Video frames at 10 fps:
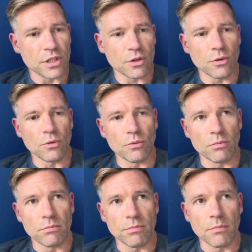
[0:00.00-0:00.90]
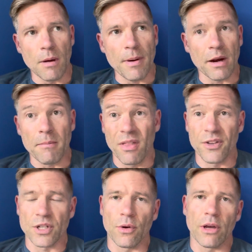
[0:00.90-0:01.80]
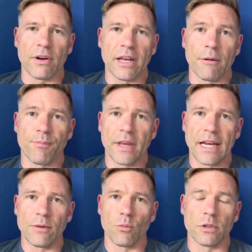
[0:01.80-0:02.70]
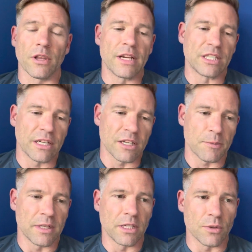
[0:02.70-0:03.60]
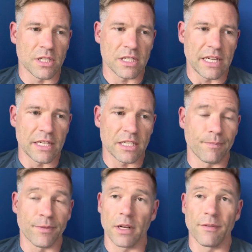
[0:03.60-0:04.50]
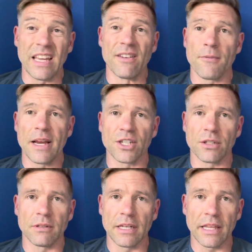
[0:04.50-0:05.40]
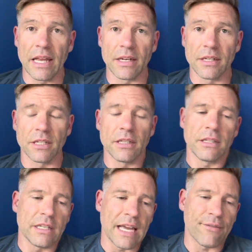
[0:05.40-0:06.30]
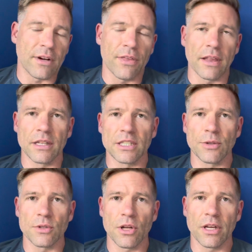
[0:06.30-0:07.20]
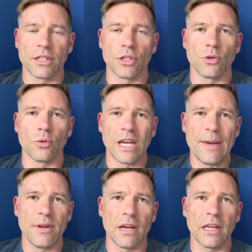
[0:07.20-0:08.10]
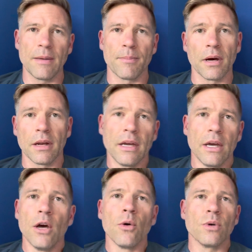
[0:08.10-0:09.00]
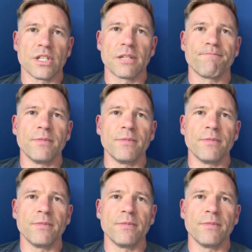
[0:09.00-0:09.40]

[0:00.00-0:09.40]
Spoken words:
to about a month or so ago now, and one of the things she asked me to do was to send her some kind of information at the end. She didn't have anything that she was looking to do imminently, but was,